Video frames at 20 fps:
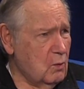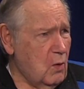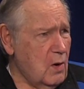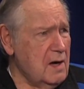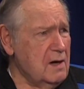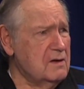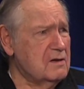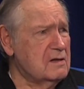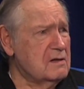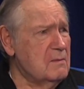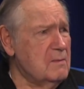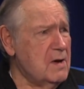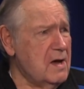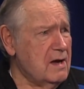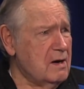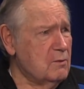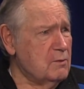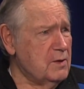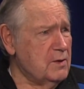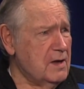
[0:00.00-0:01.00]
What is the
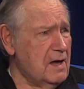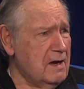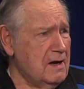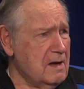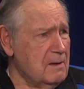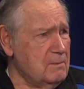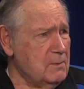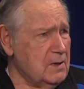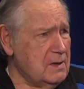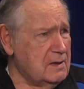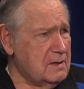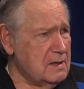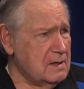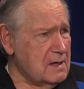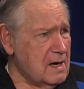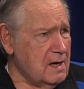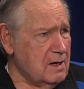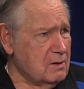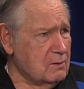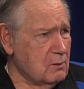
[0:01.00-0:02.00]
matter with that
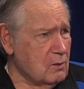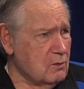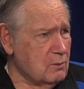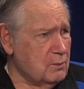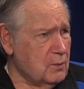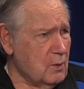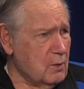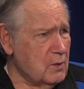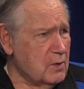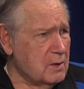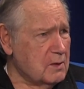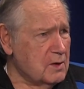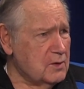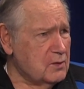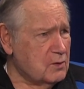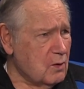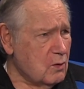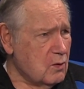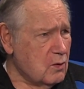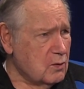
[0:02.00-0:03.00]
MBTA group or the
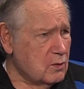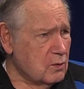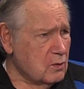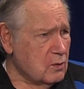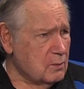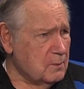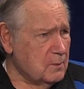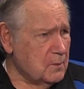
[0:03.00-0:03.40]
control it's group?